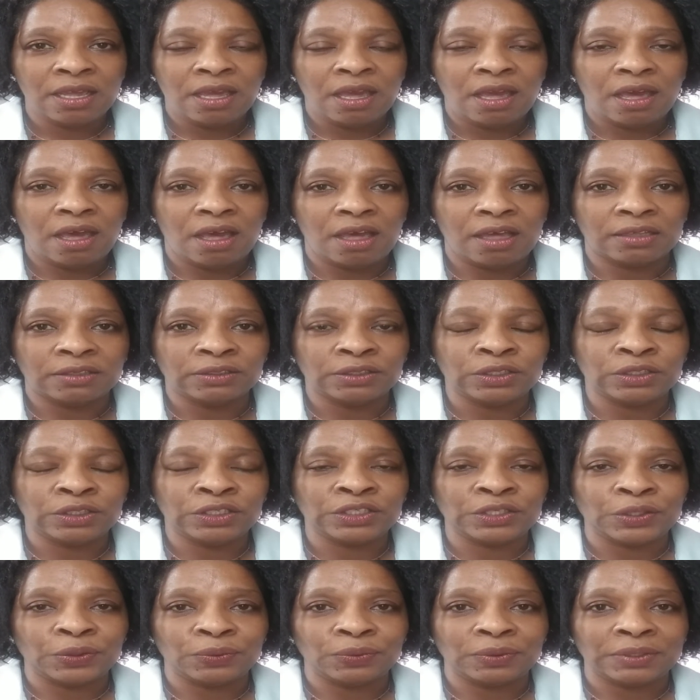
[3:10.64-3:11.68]
uh,
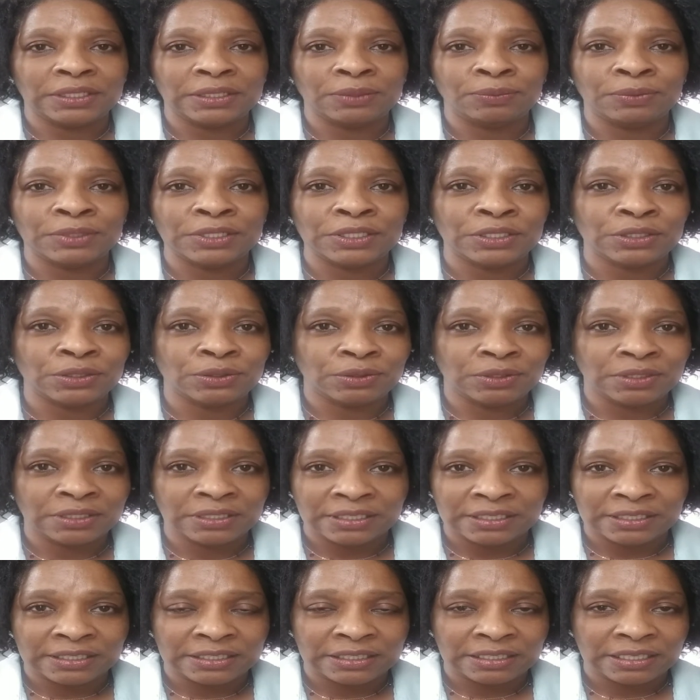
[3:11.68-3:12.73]
certainly reduce
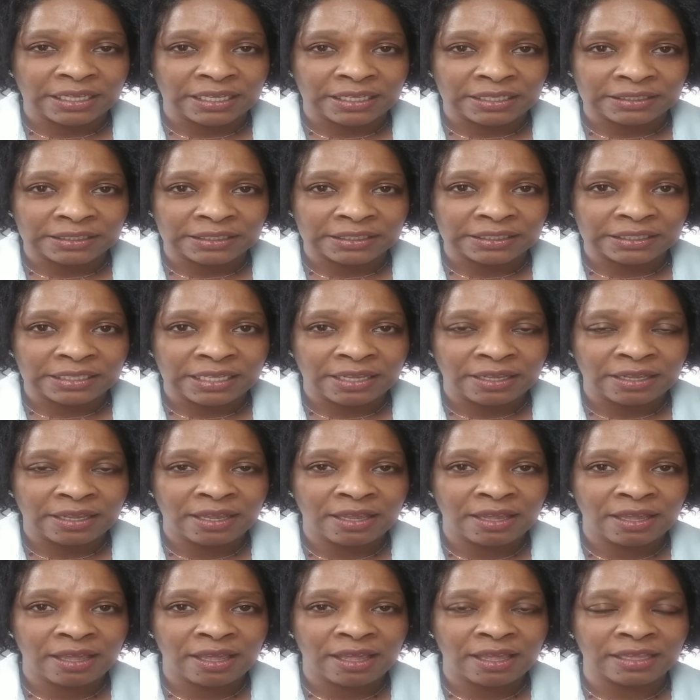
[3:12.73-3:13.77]
as, as
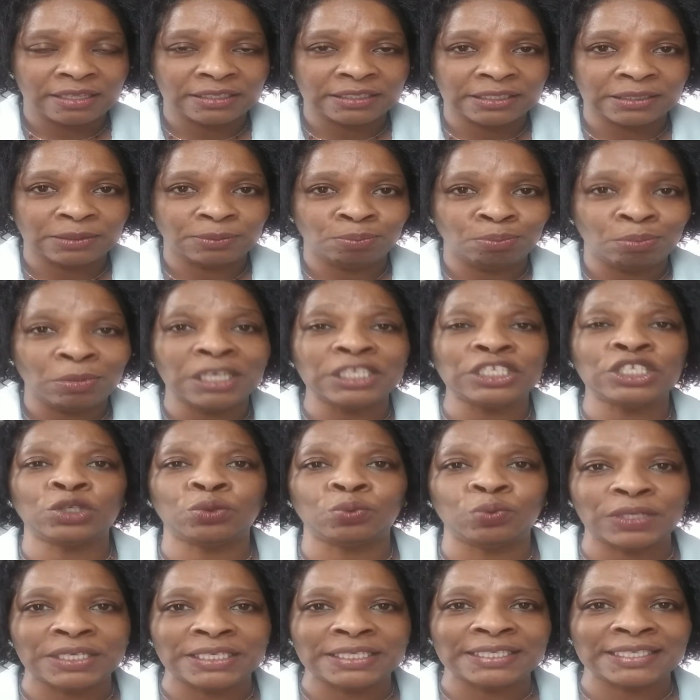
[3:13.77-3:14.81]
as much
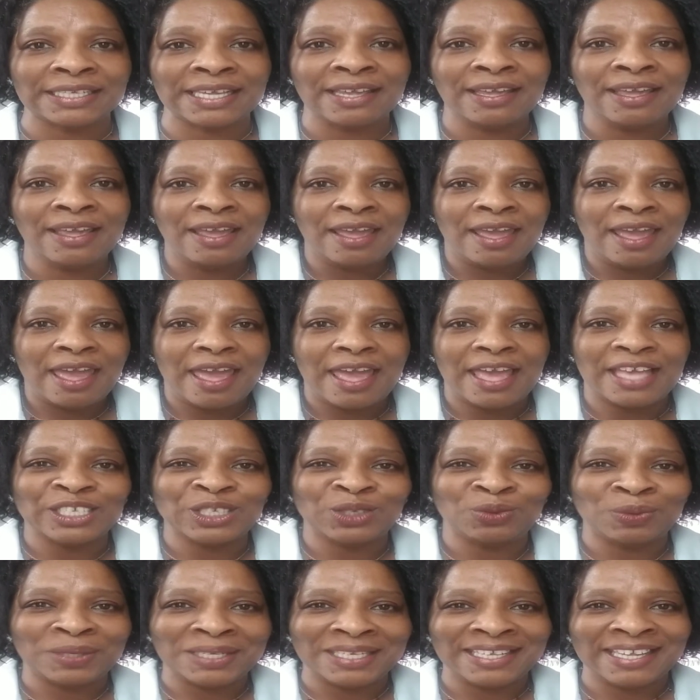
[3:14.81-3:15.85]
risk
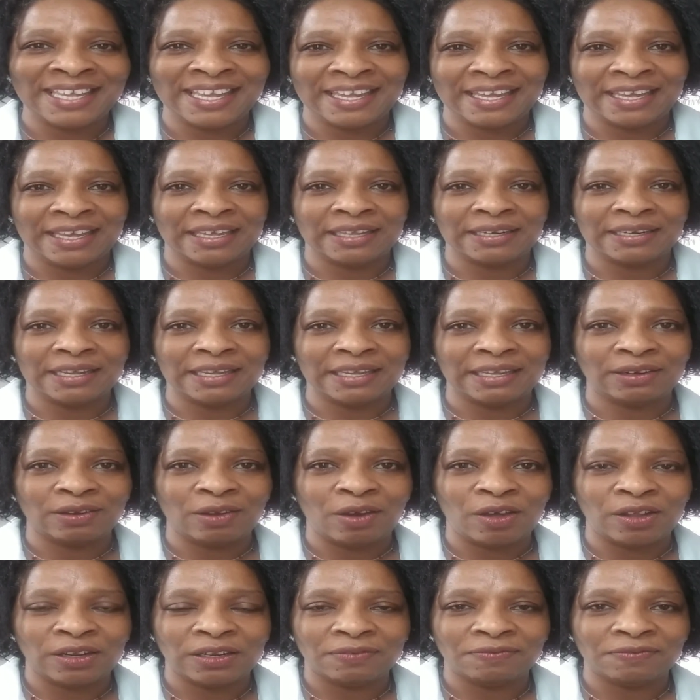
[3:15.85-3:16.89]
as we can in
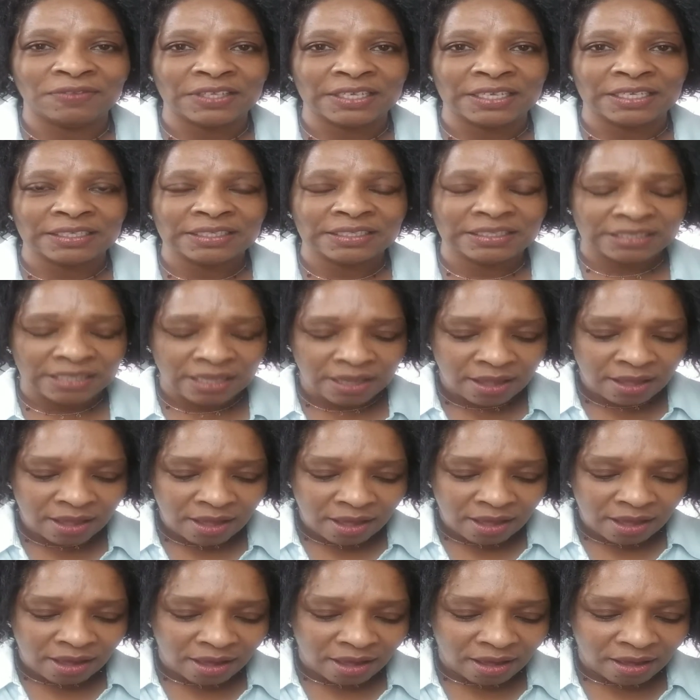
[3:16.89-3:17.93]
all of this.
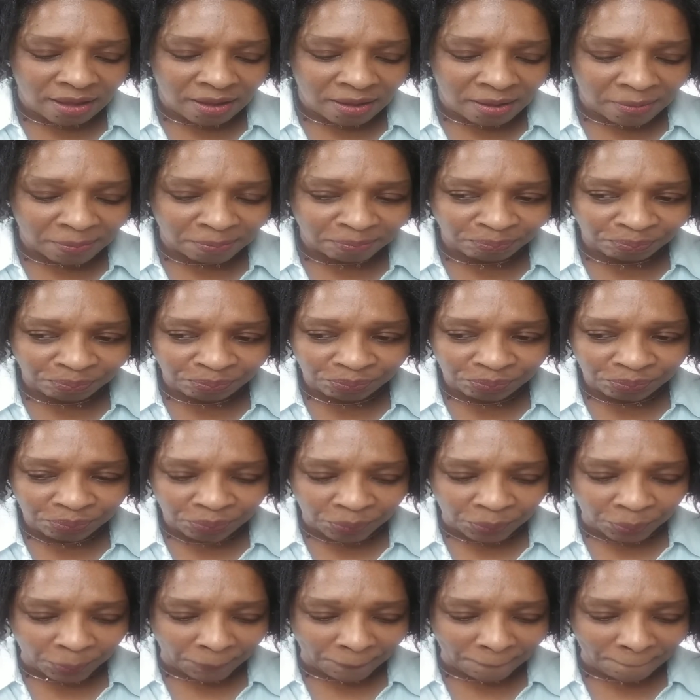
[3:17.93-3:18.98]
Um,
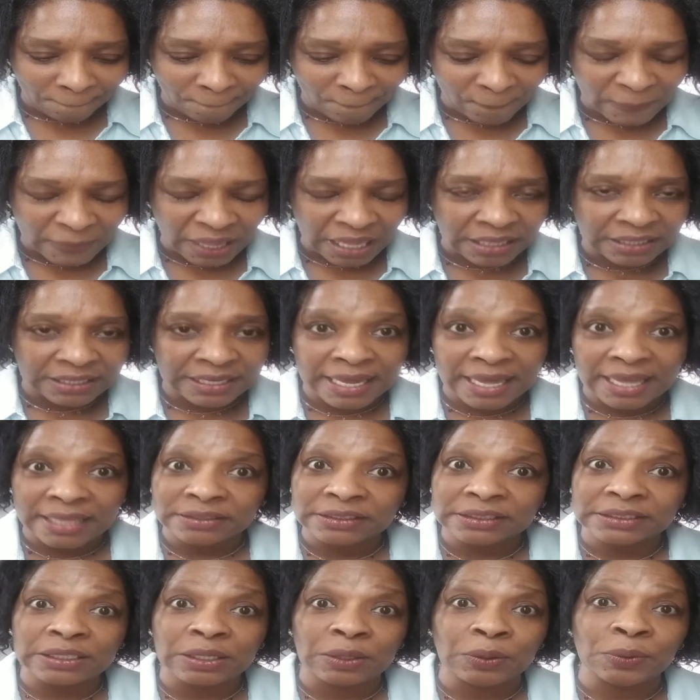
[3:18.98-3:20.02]
yeah,
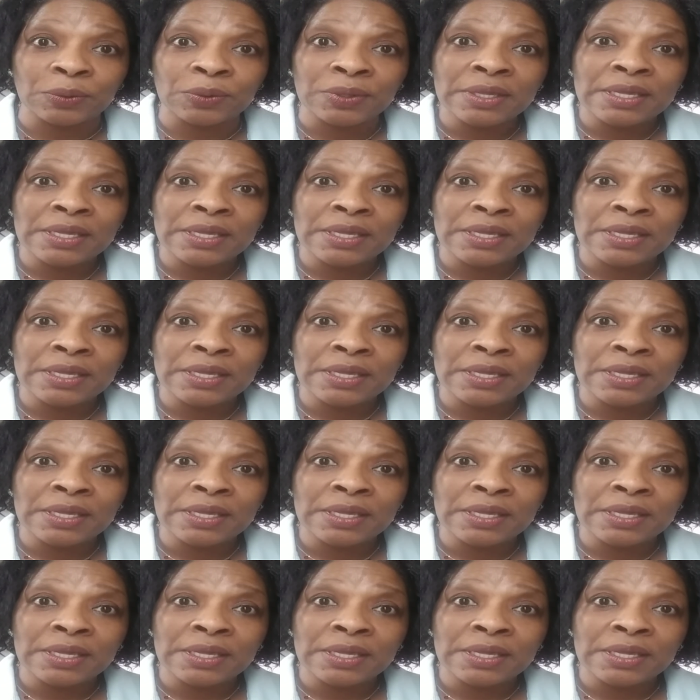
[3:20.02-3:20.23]
so